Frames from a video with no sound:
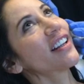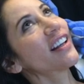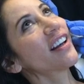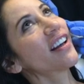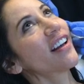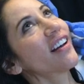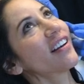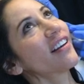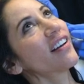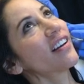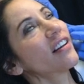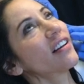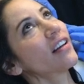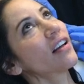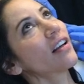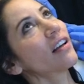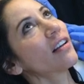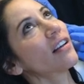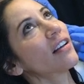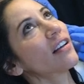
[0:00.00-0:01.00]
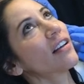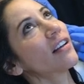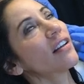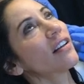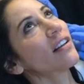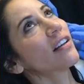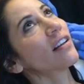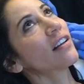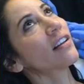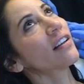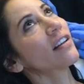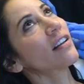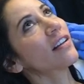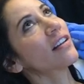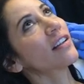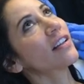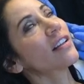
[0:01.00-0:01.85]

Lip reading: (no one is talking)